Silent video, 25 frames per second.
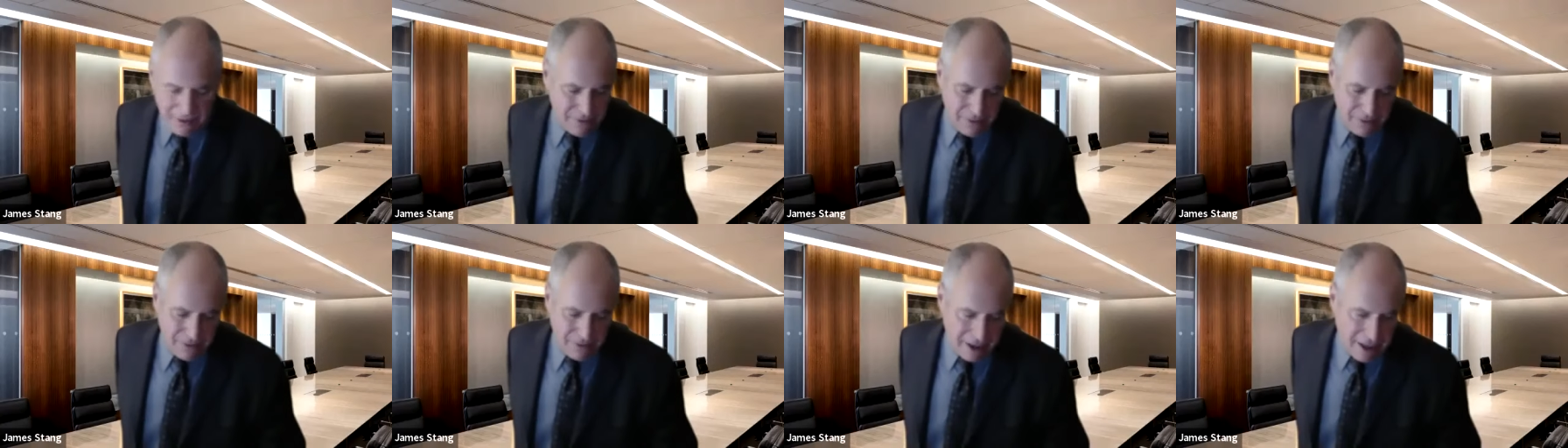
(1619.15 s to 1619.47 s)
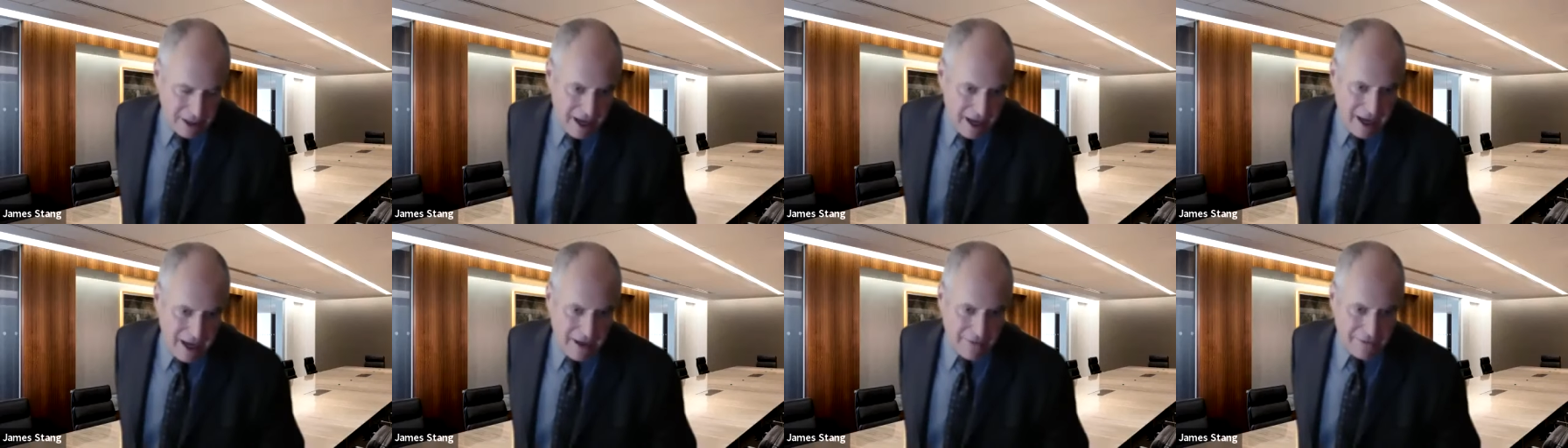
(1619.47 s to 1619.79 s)
we're
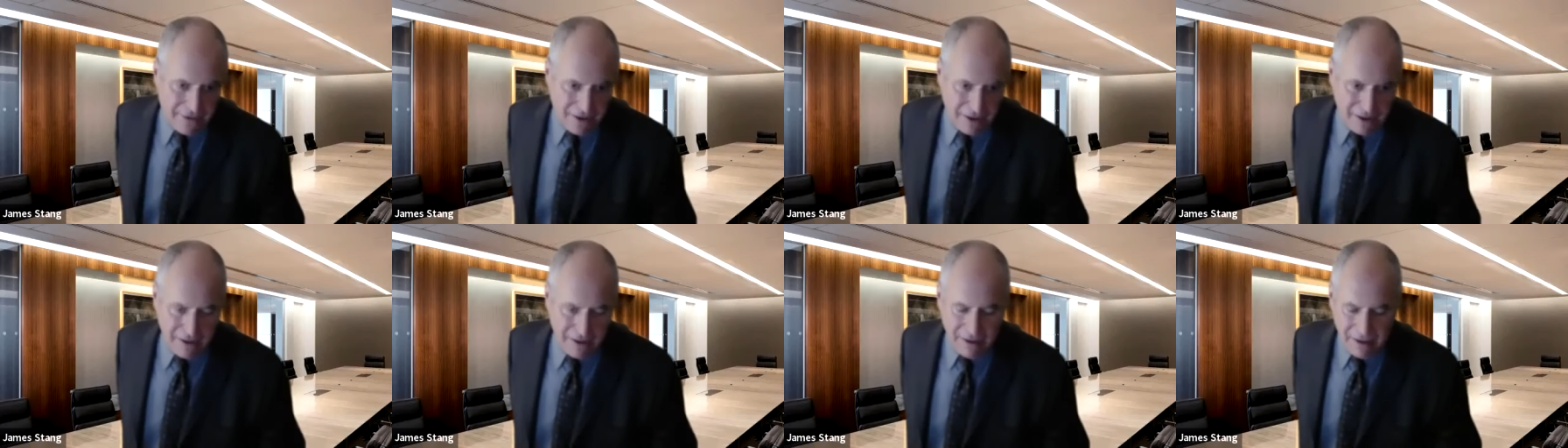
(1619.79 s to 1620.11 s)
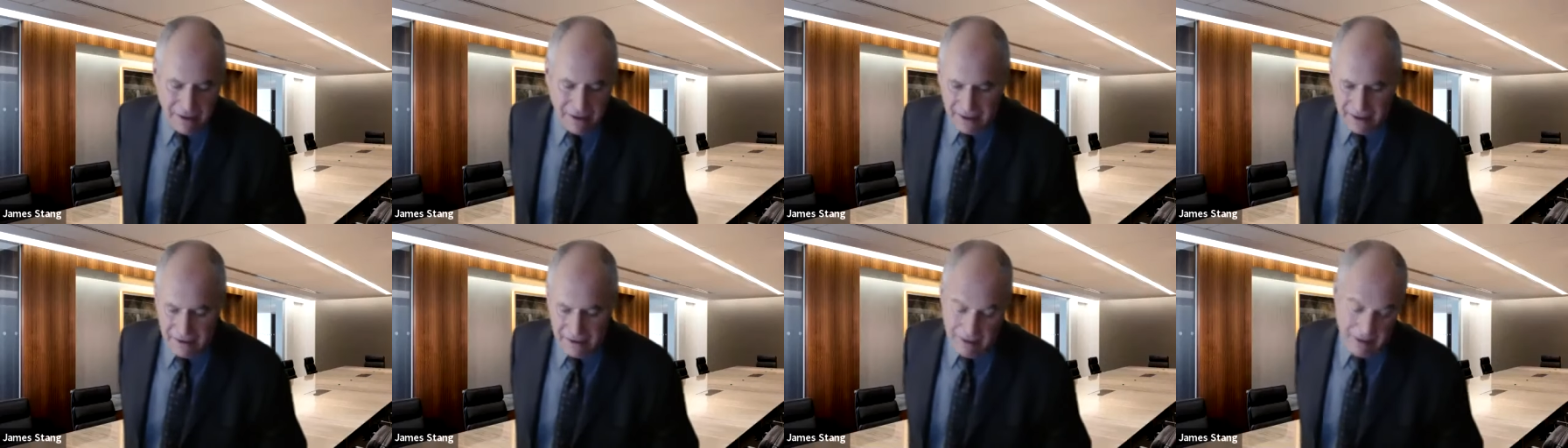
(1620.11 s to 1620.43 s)
going to have
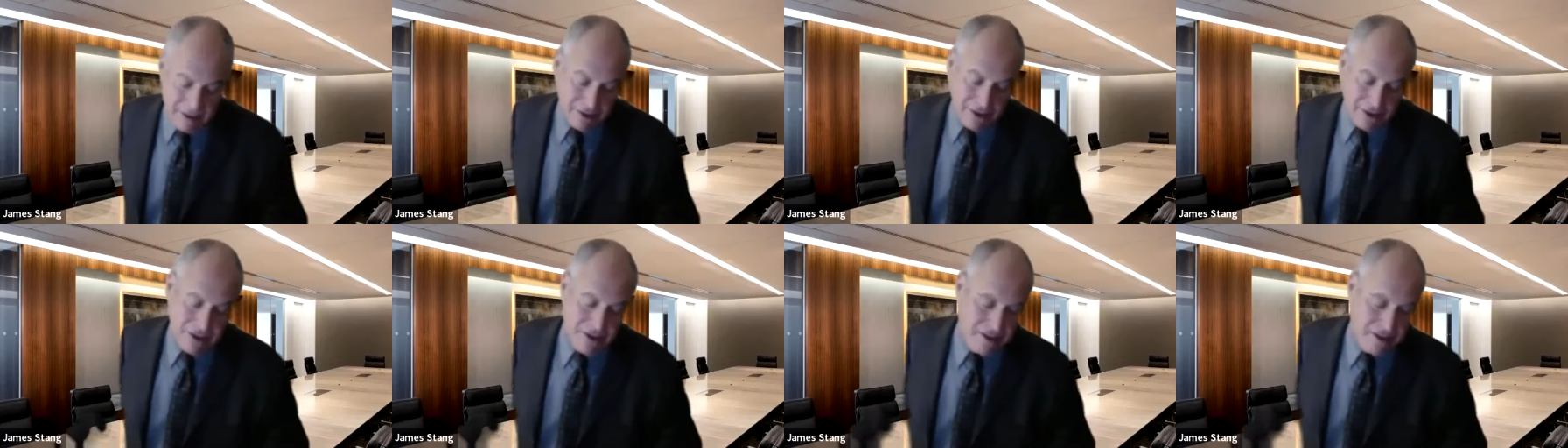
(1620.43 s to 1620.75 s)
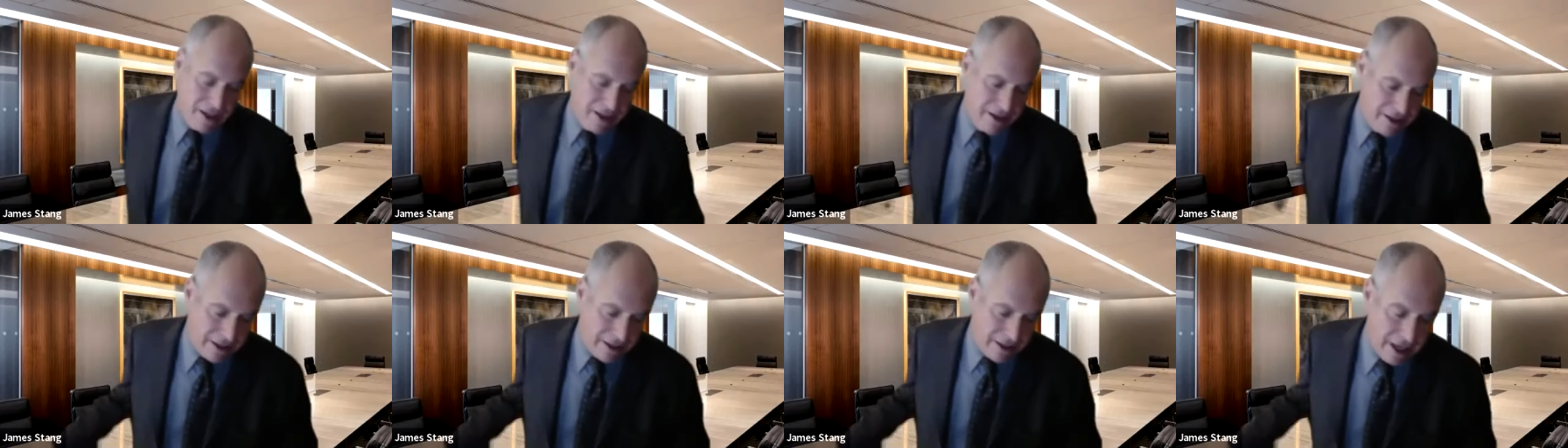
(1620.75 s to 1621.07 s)
to, or I
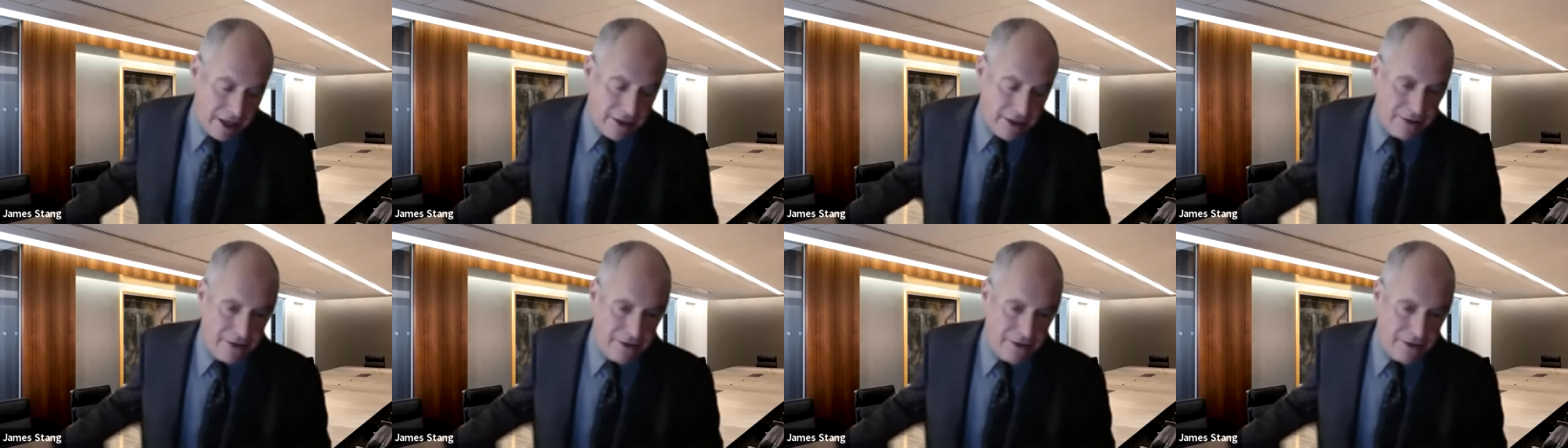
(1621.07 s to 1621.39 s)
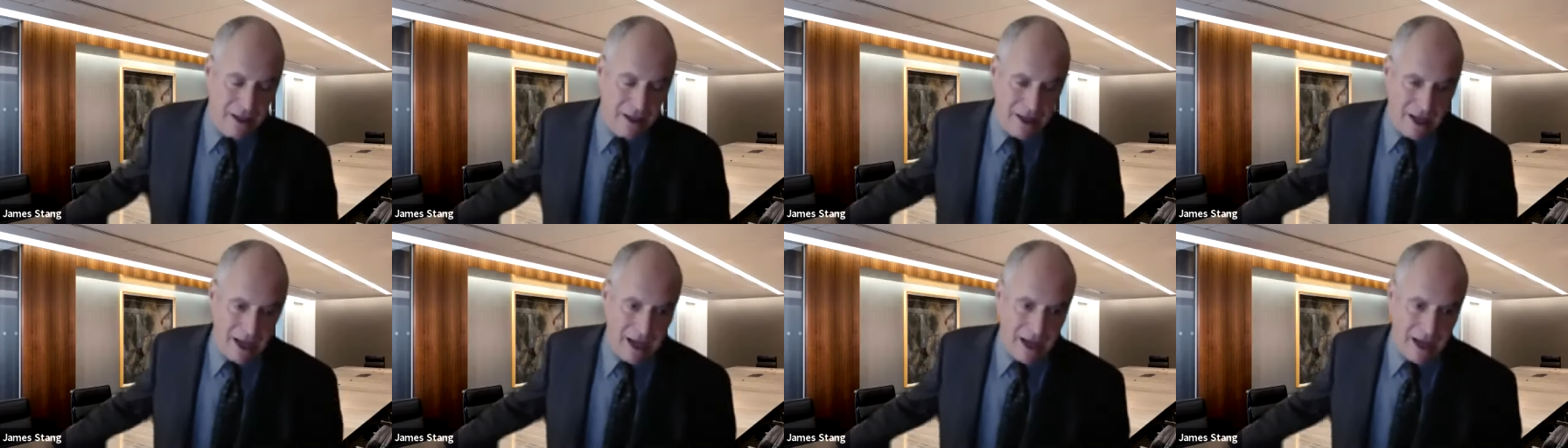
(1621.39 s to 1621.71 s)
should say the debtor
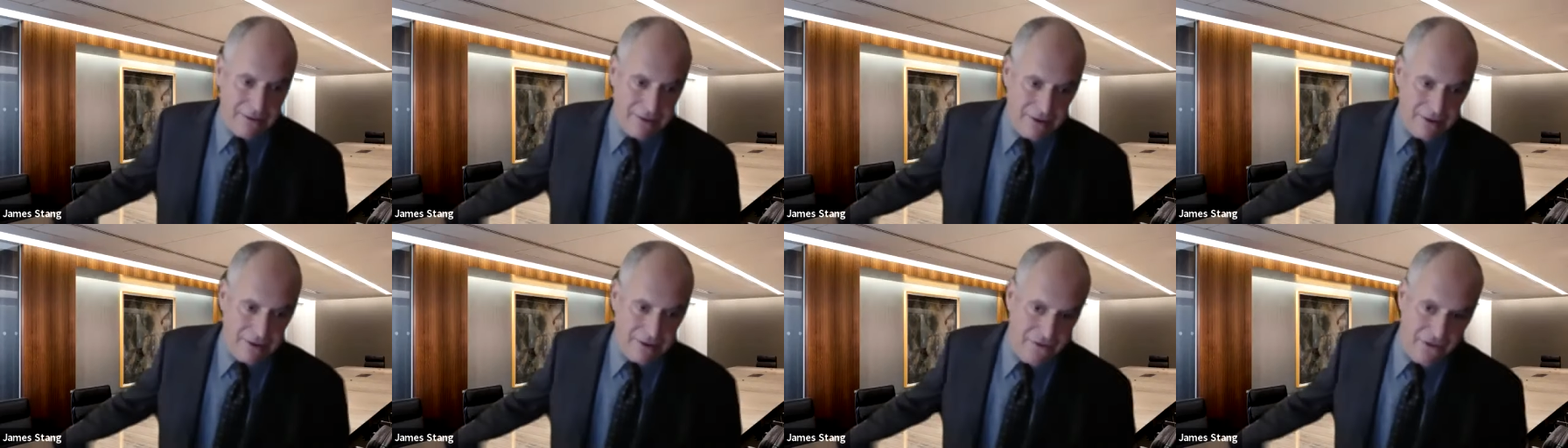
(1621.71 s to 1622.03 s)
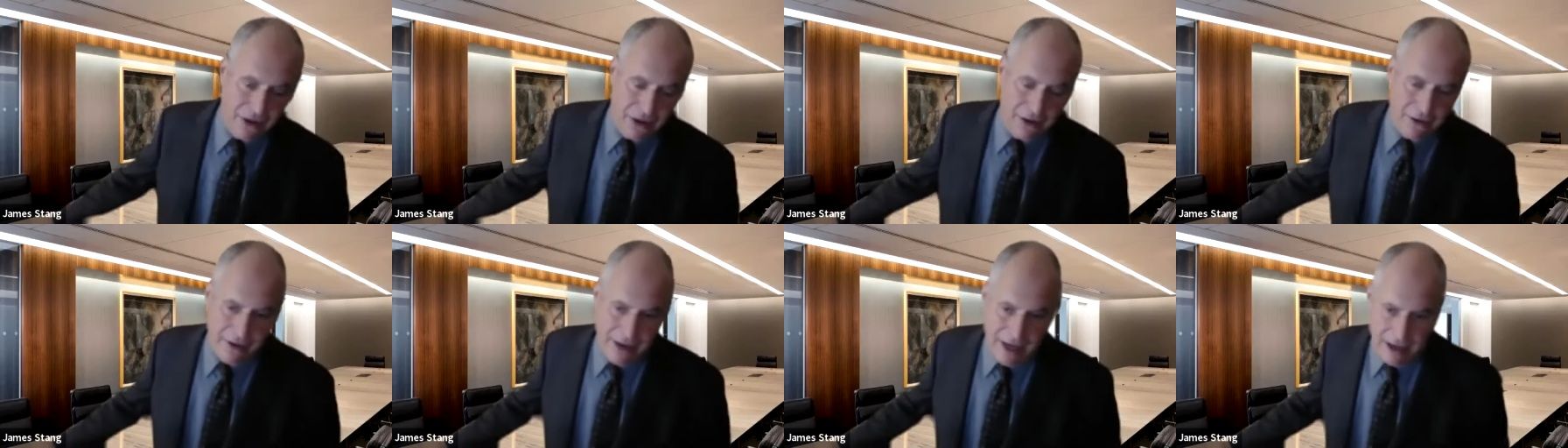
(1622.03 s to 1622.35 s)
is going to have to
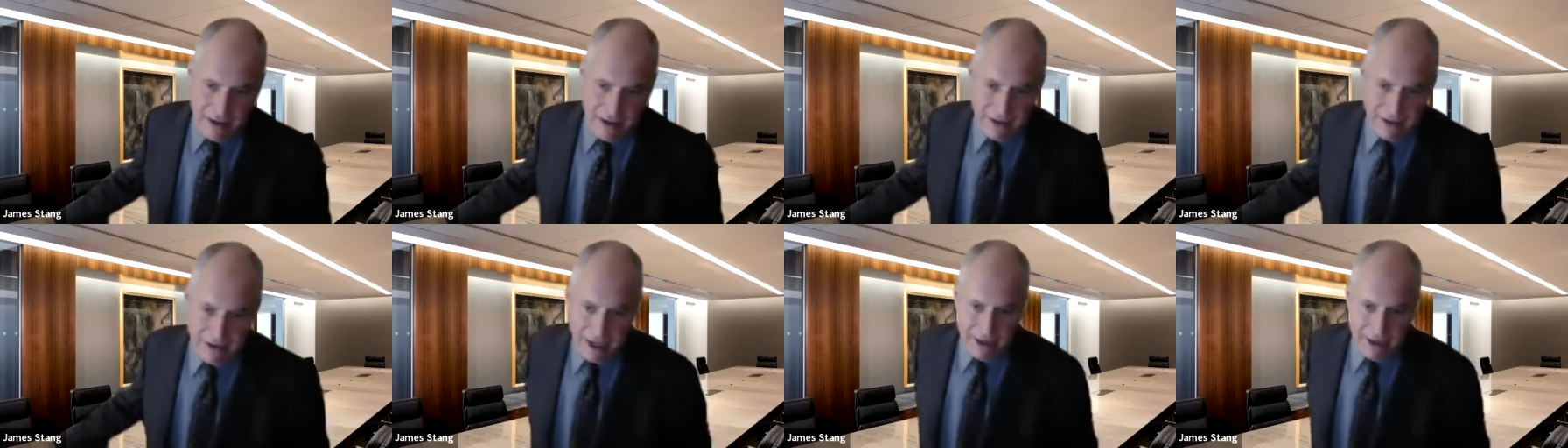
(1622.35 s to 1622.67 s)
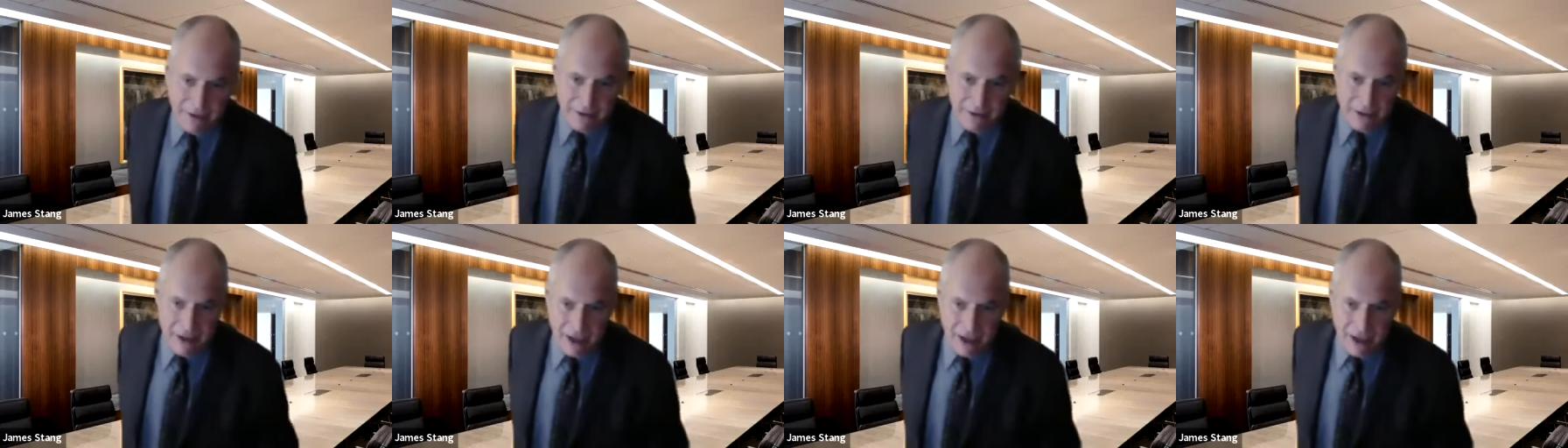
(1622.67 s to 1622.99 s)
figure out how to